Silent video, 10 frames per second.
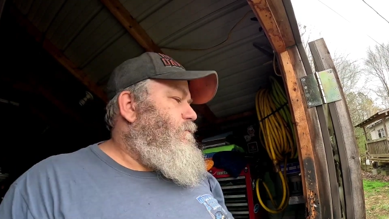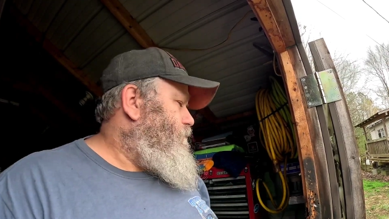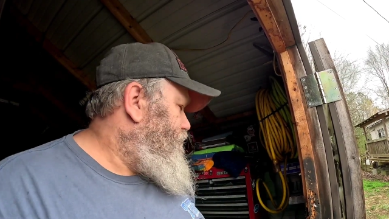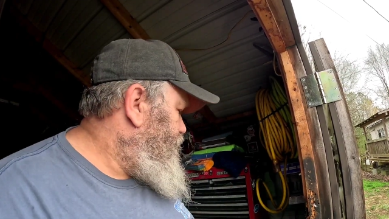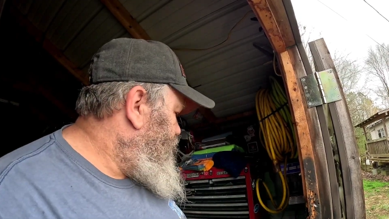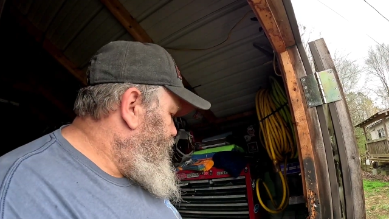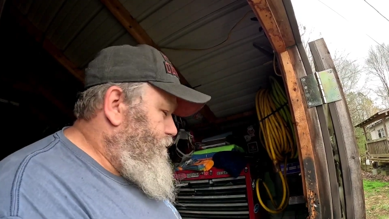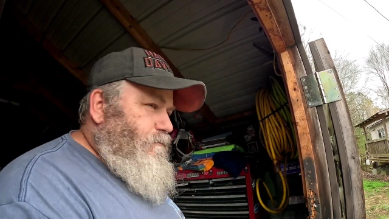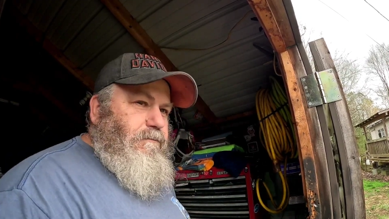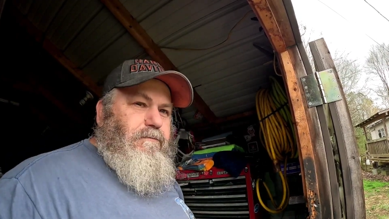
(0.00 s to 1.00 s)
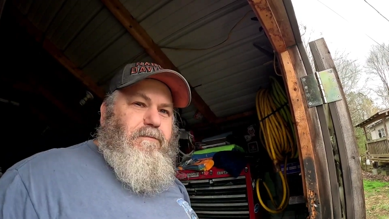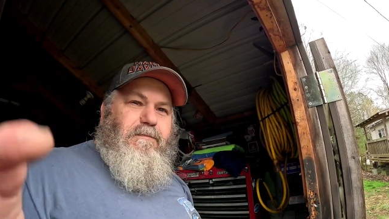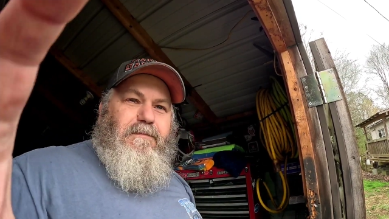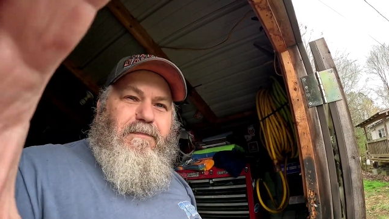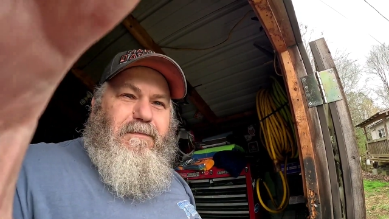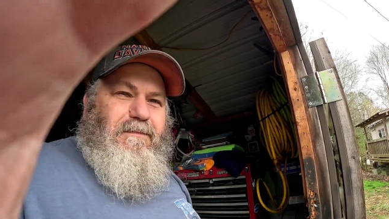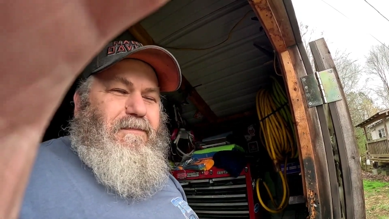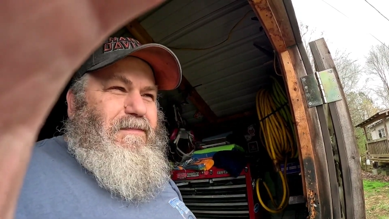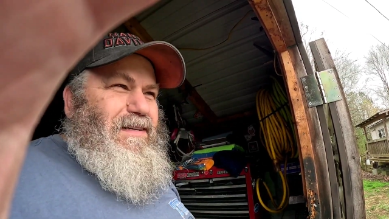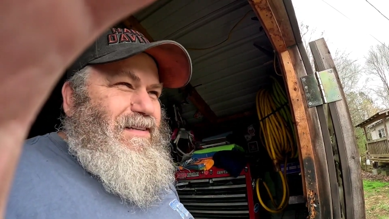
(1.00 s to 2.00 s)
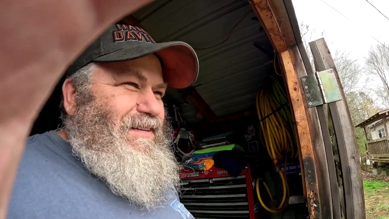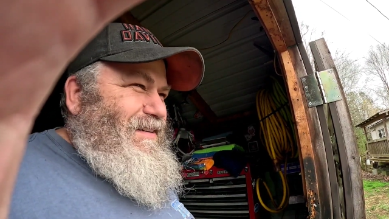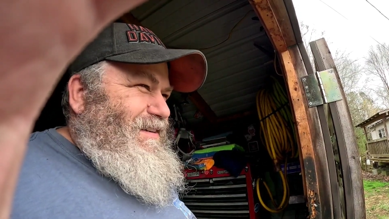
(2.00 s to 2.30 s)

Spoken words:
Nobody speaks.